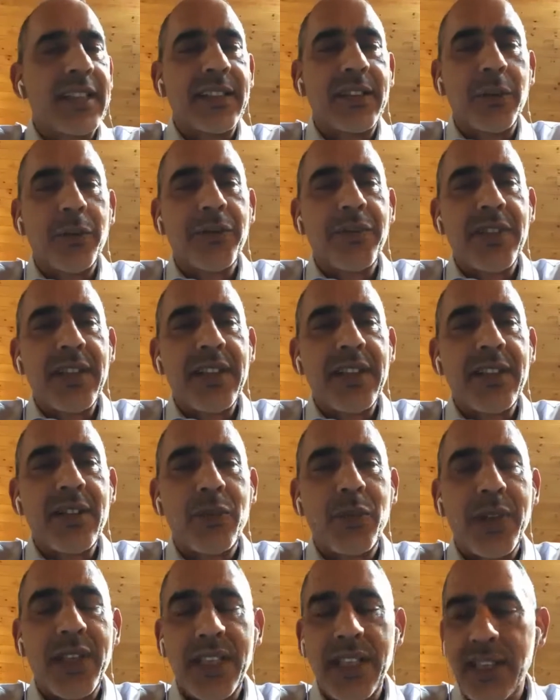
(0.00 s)
don't think
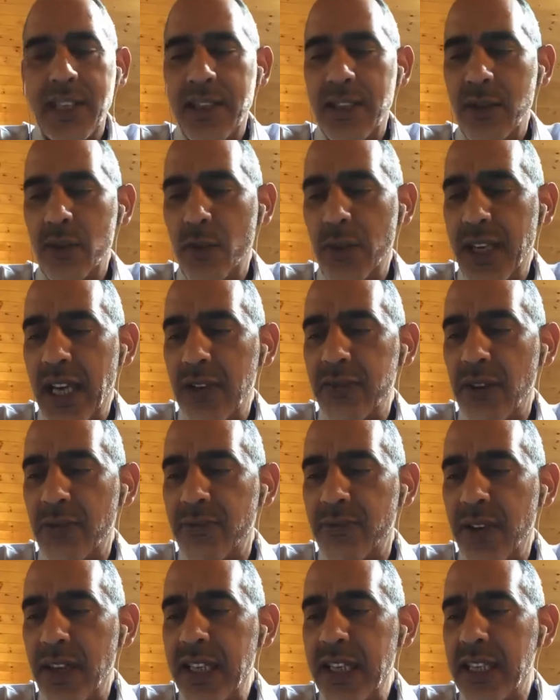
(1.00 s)
we have a
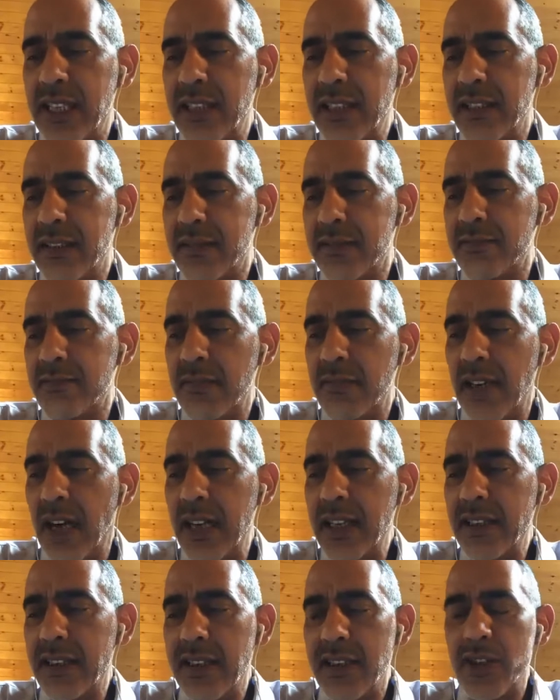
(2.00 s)
very clear
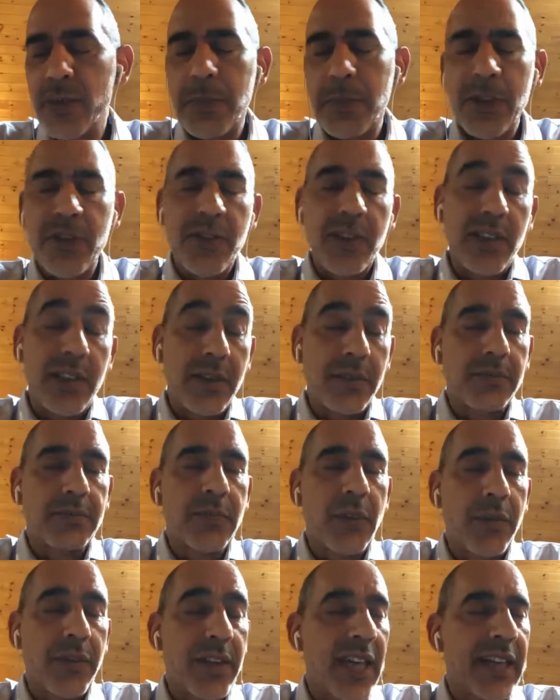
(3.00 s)
idea, especially
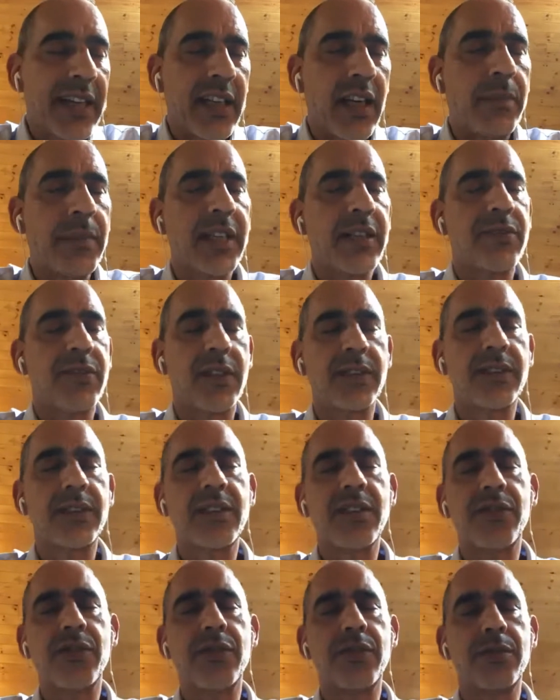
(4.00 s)
on the economic front,
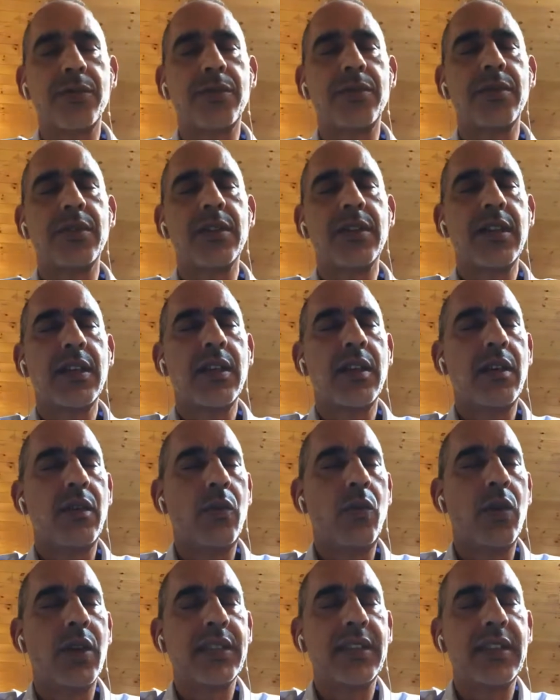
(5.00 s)
as to
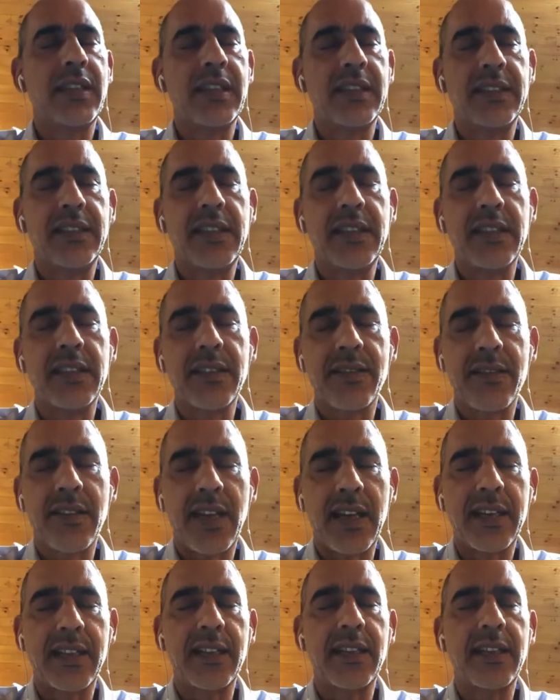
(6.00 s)
what a deal is
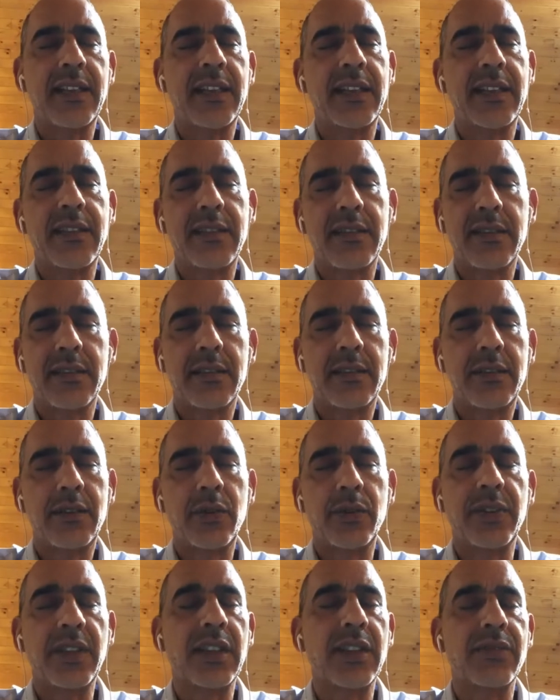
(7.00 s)
likely
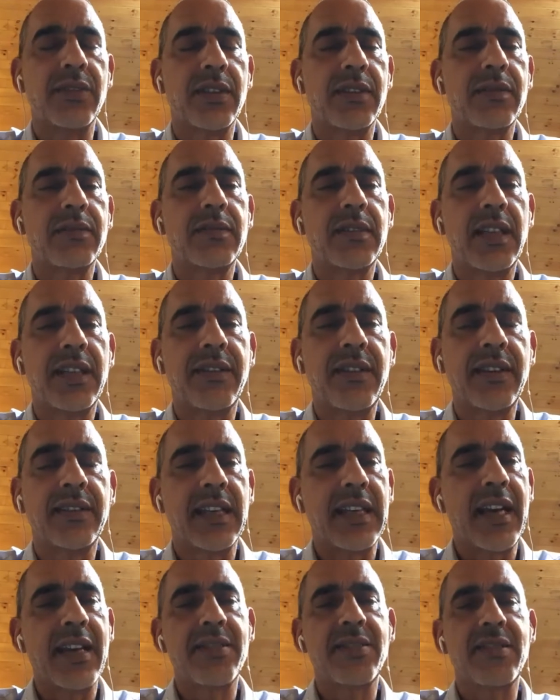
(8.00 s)
to deliver. I think
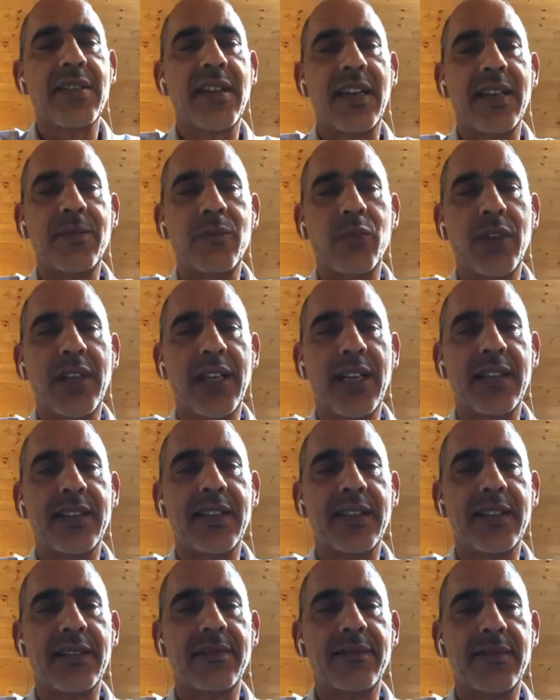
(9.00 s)
the last time we had
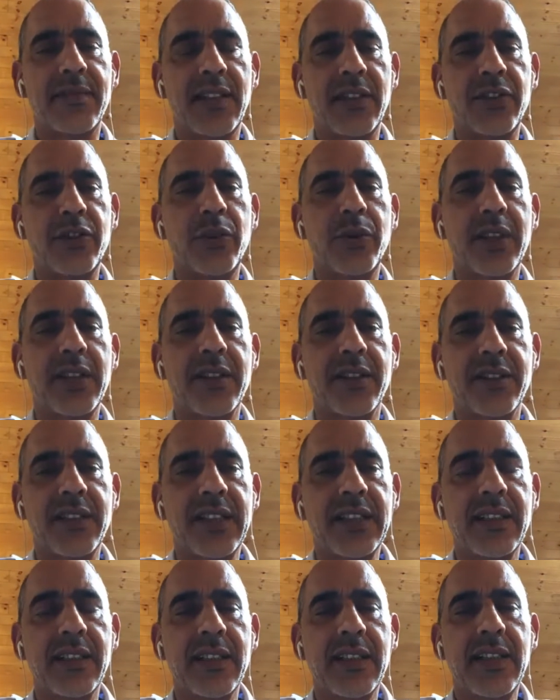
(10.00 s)
a nuclear
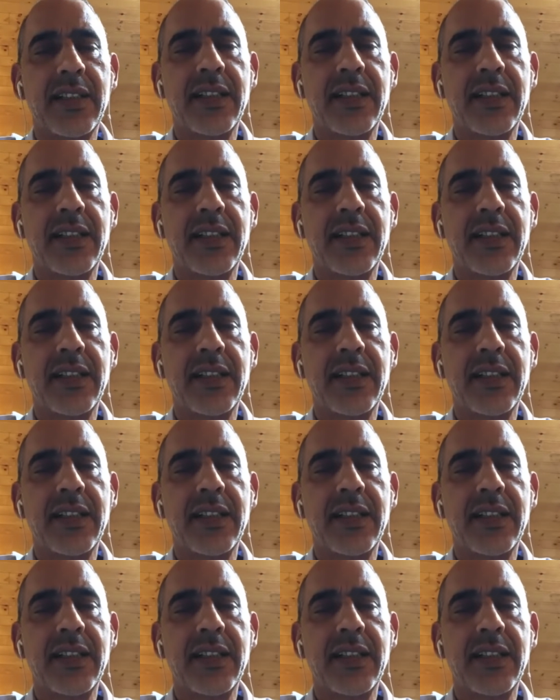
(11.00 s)
deal,